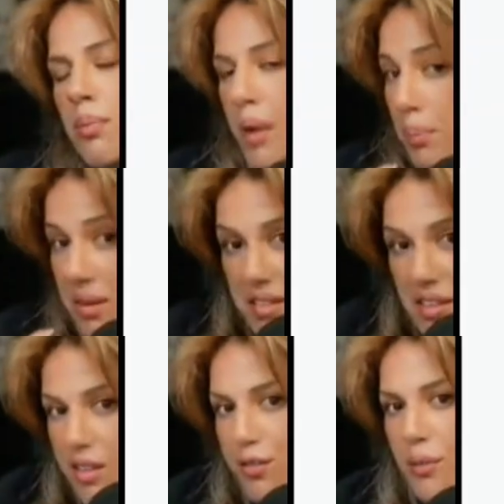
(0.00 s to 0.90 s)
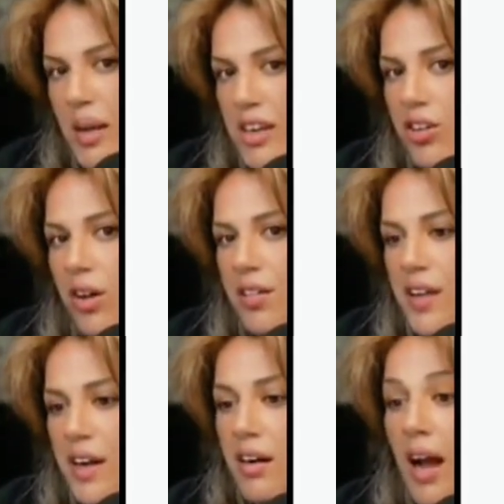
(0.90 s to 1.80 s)
my business information on
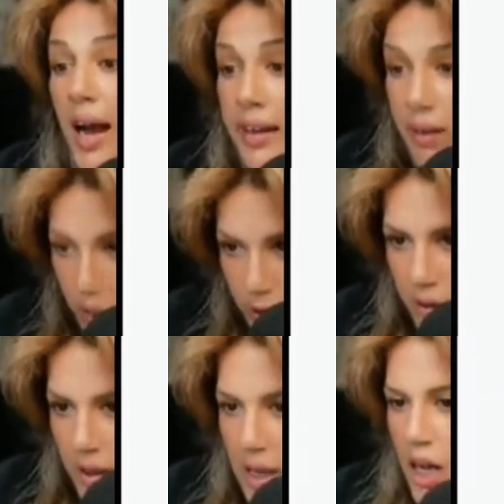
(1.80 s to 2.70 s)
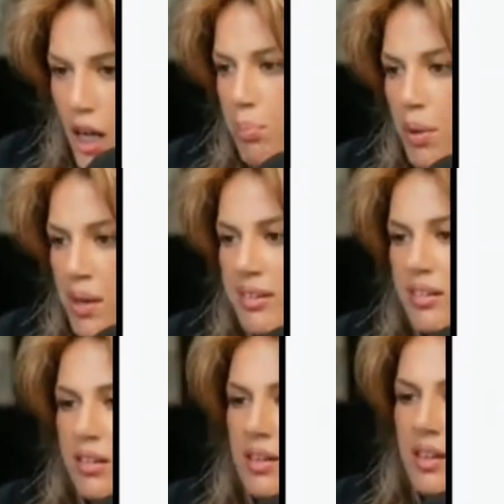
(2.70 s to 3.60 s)
there, I could. But
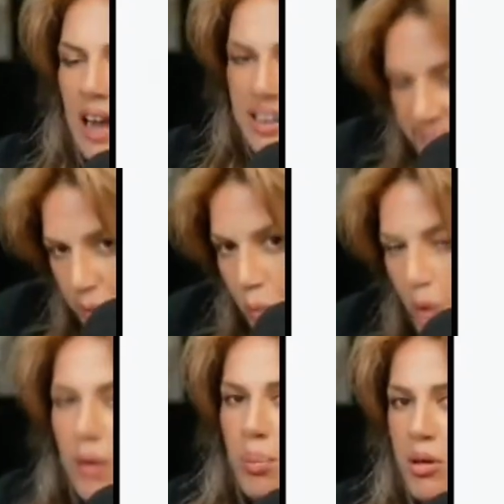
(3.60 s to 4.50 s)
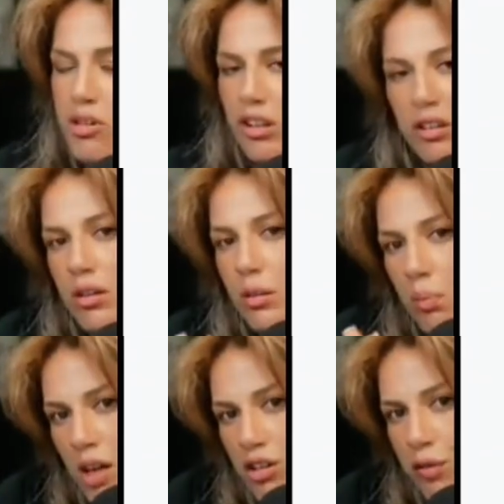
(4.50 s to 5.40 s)
I didn't want to push it too
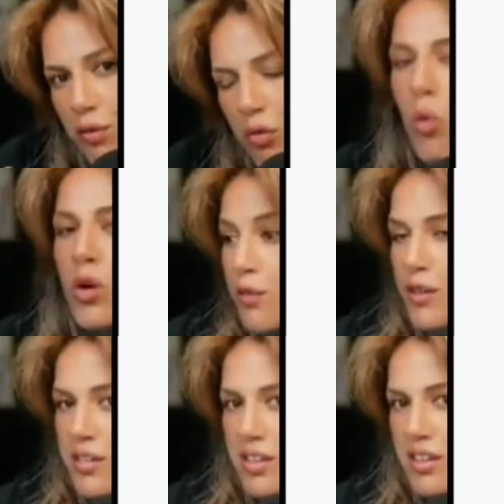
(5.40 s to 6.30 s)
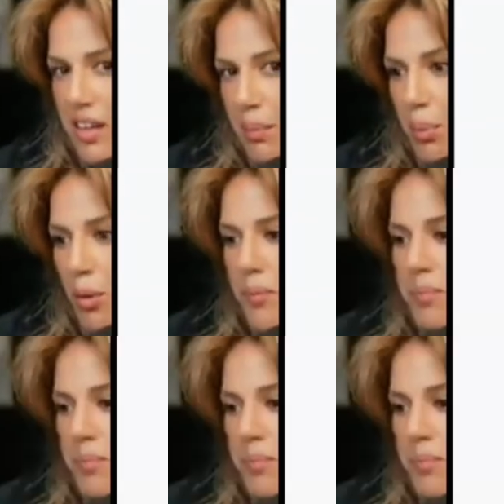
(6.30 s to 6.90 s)
much for the first example.